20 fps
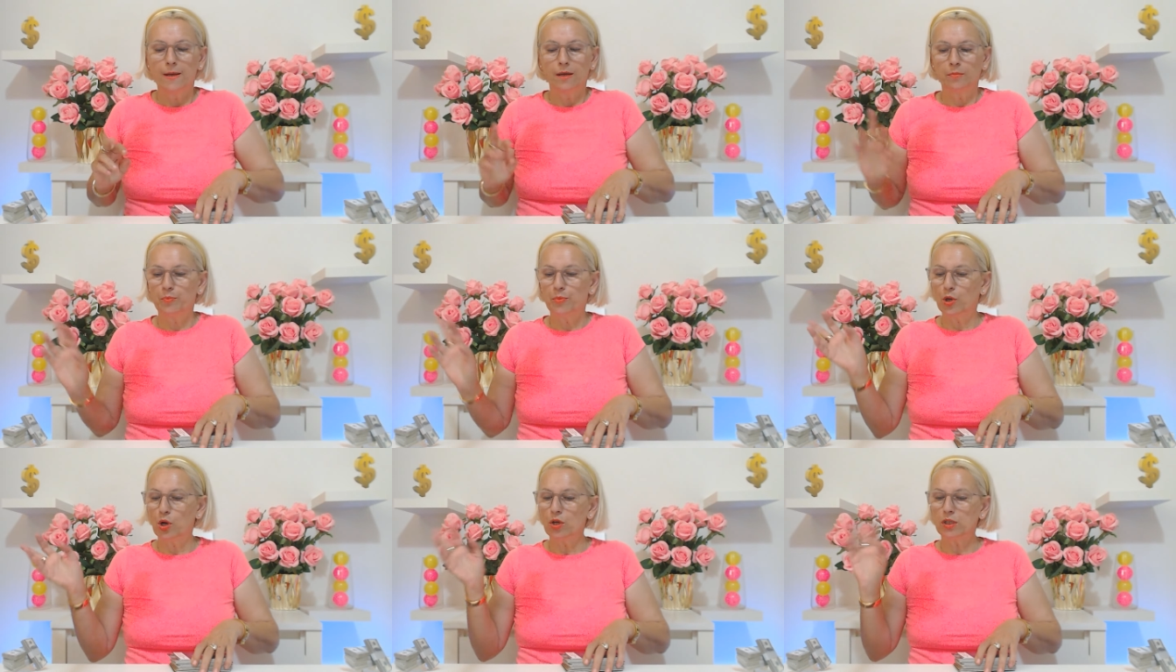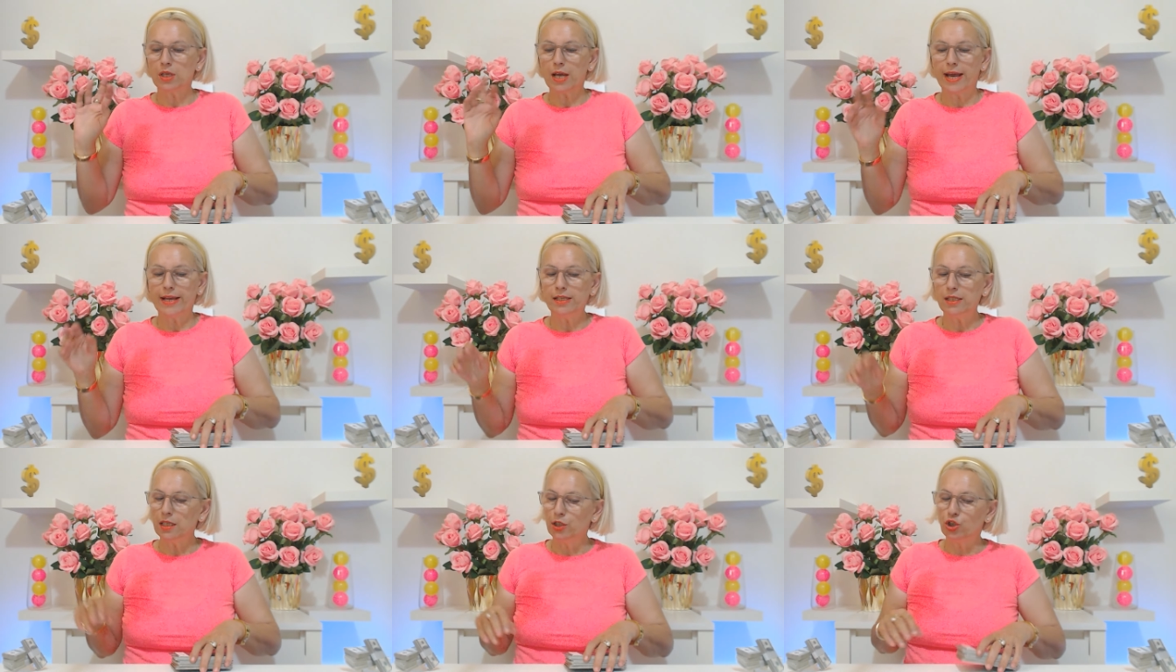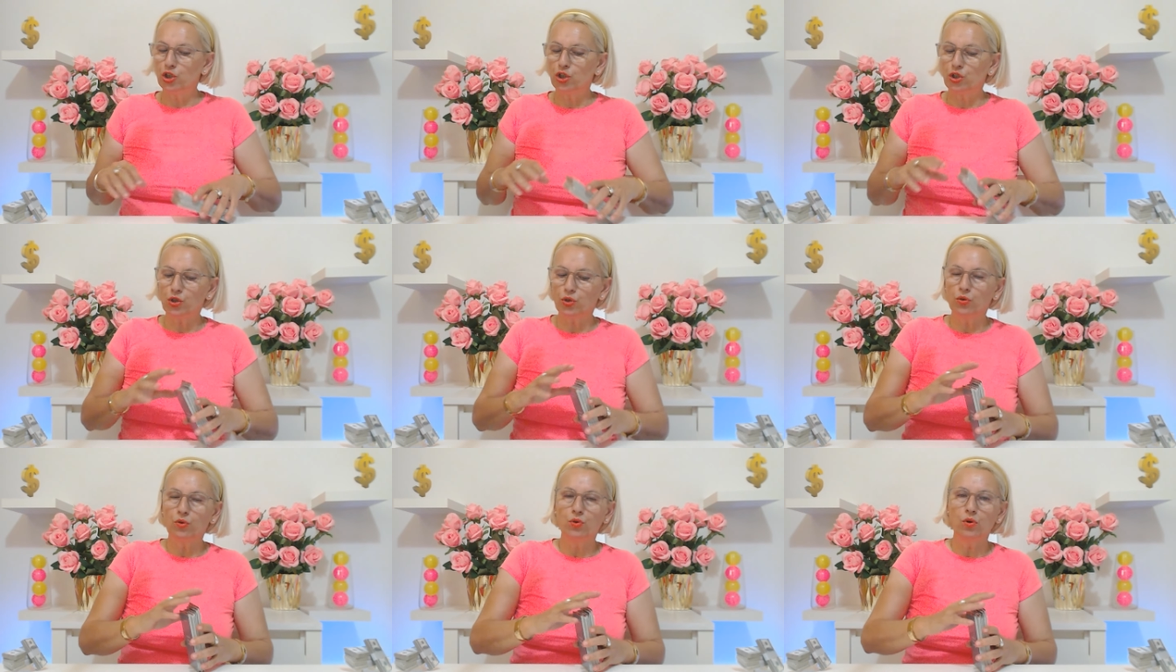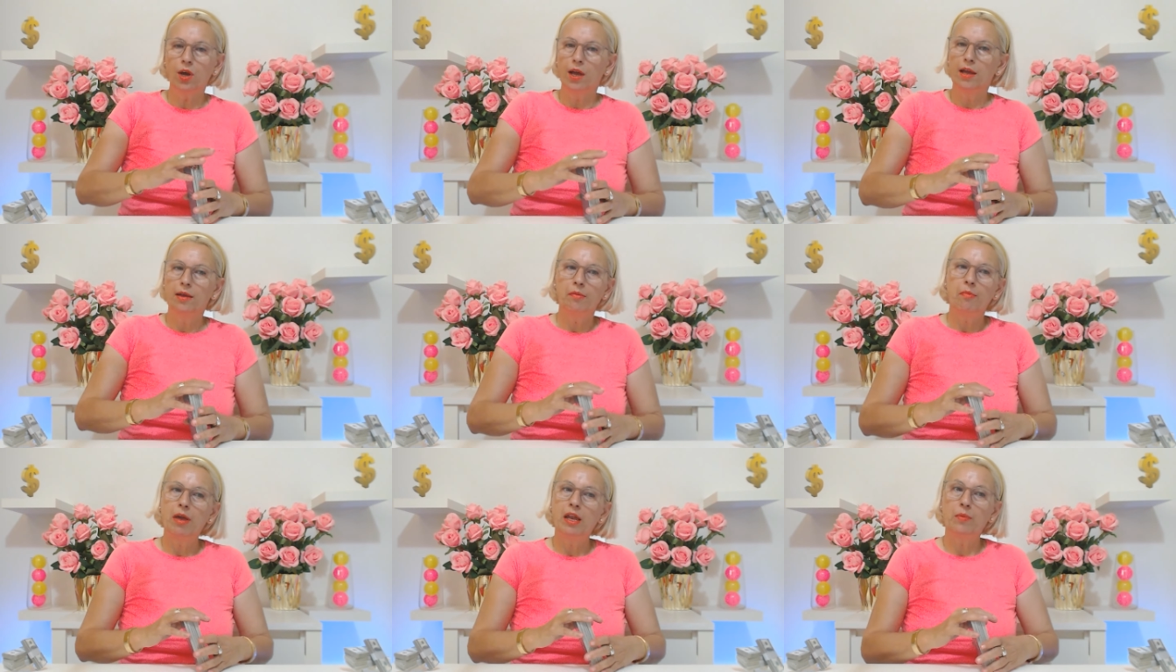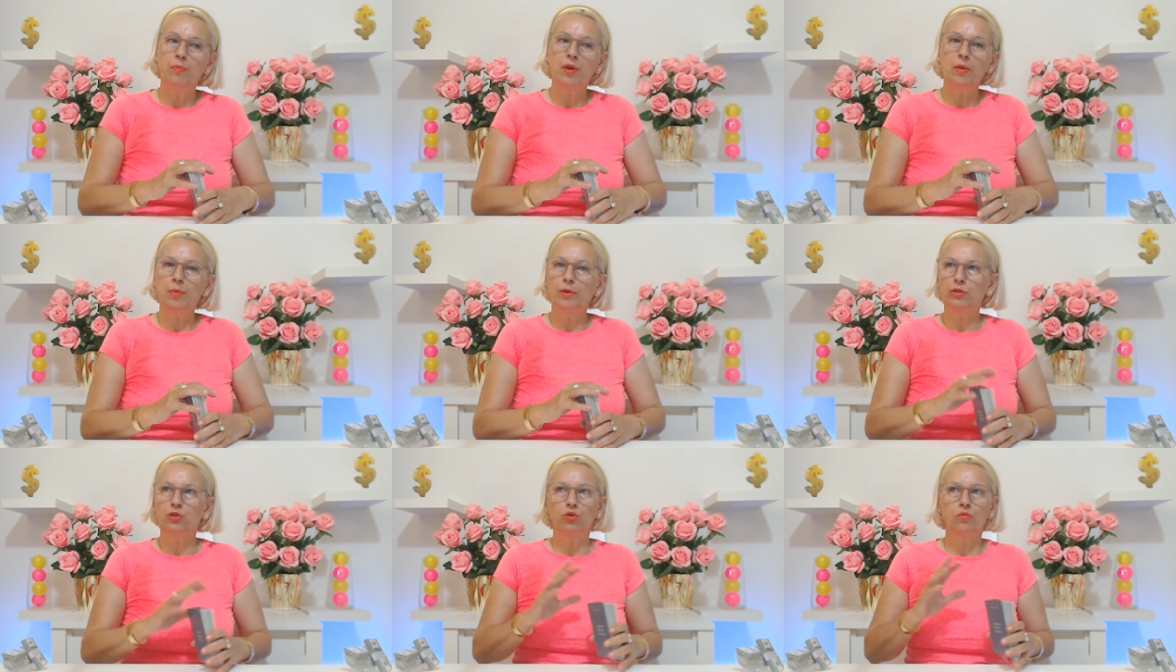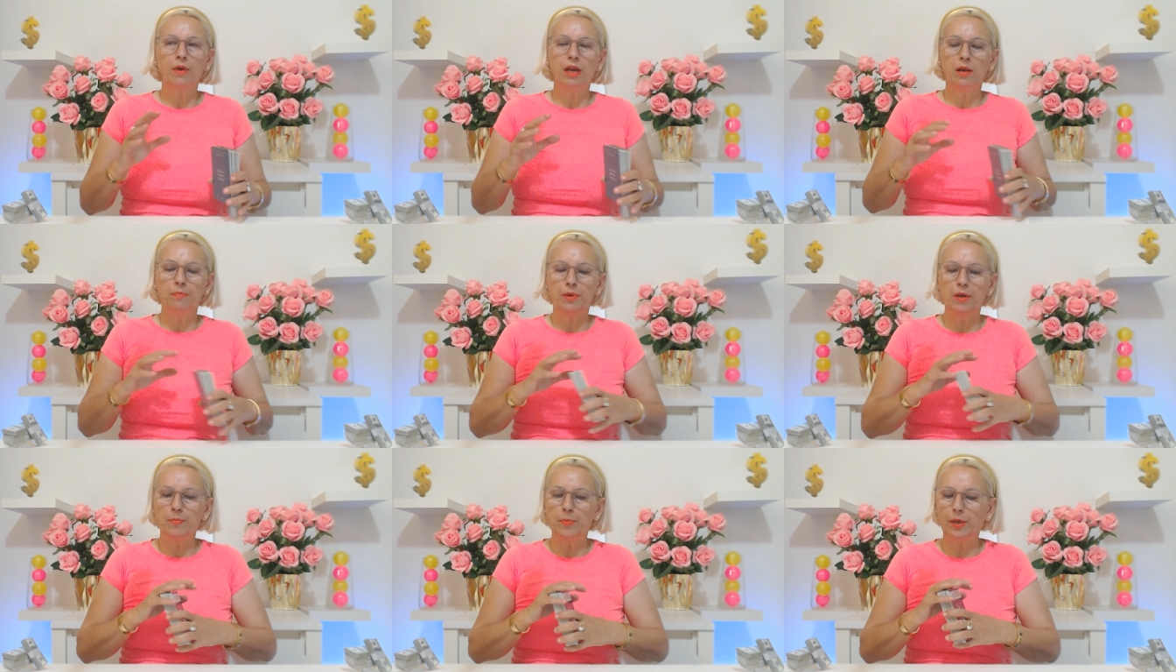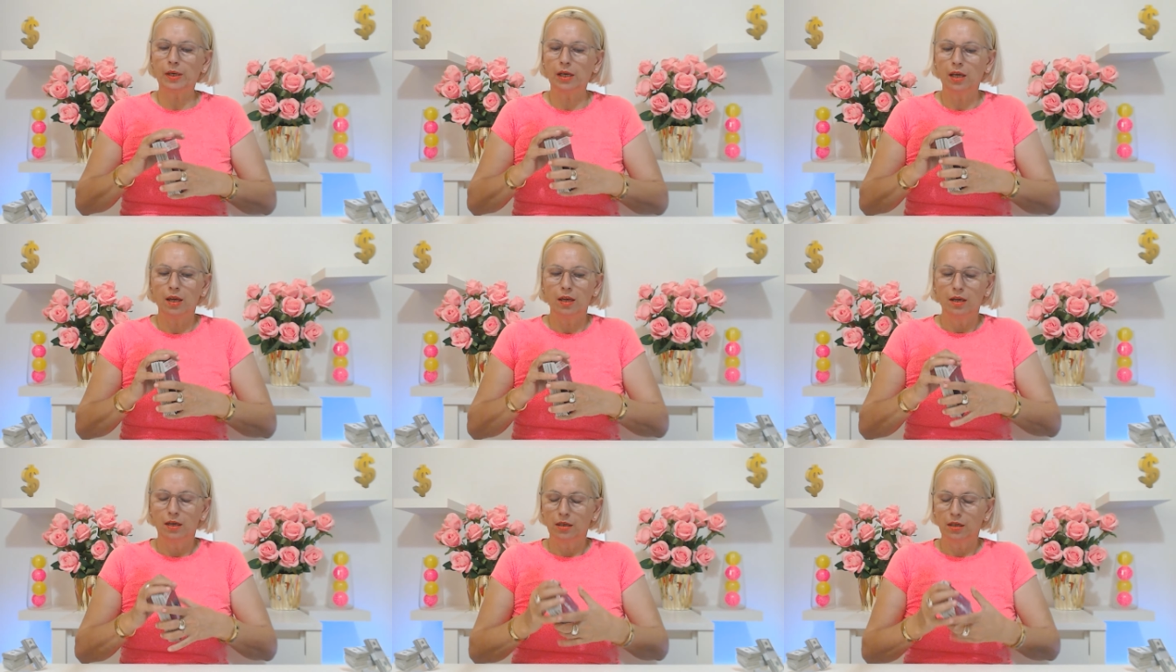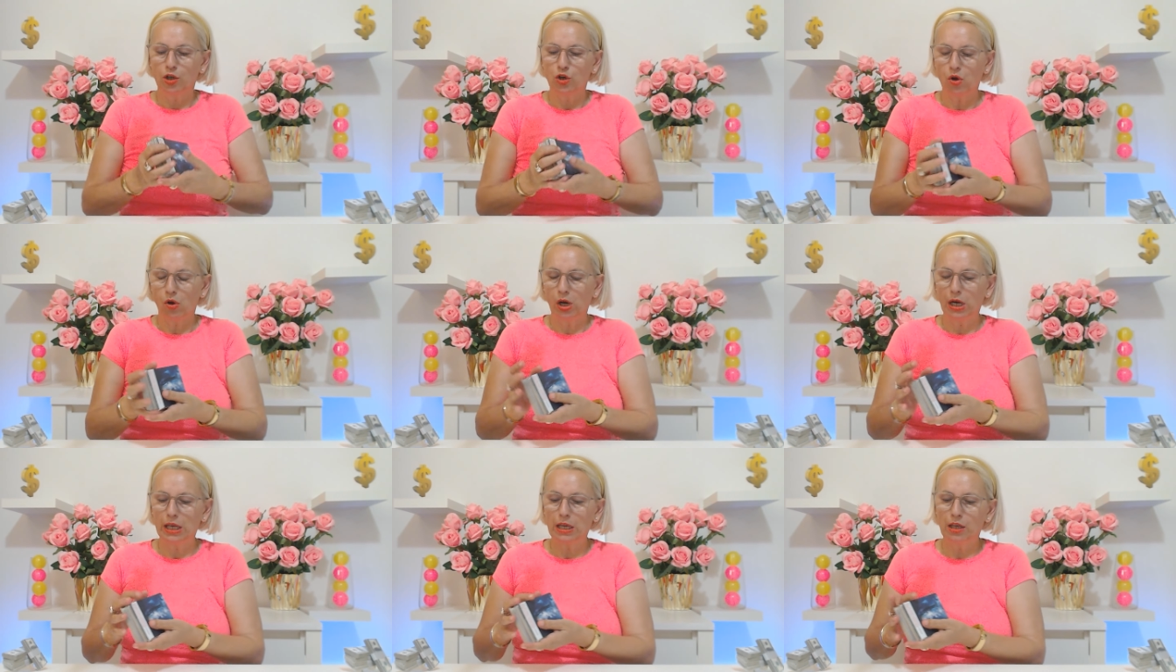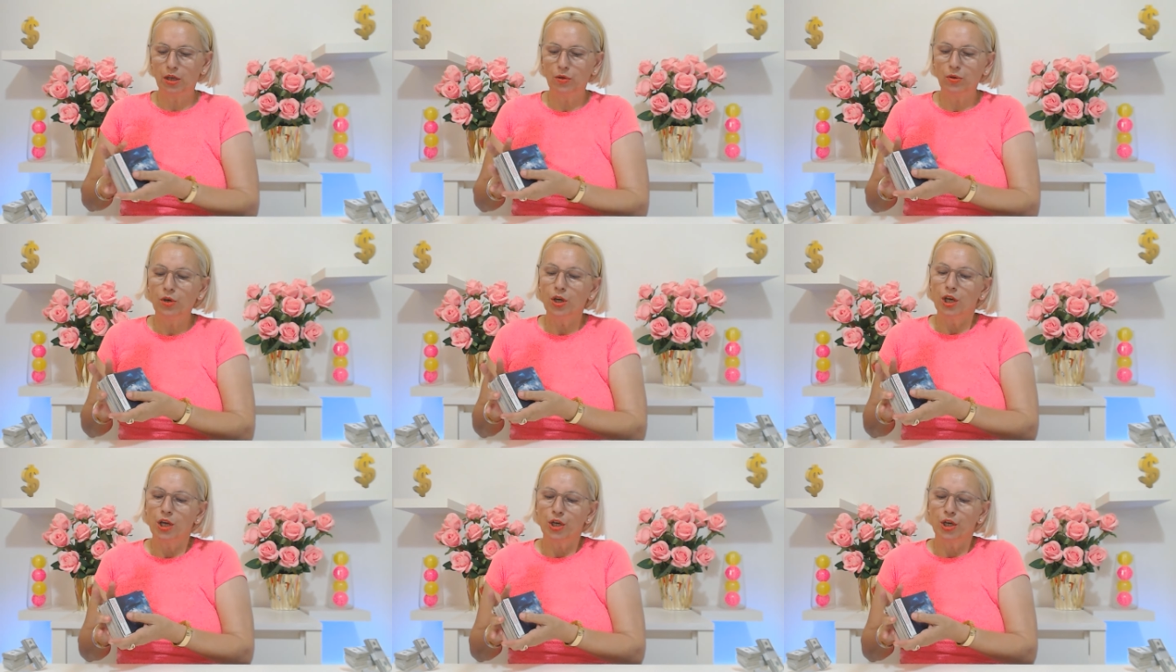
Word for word: Because I see too many people, too many people calling you,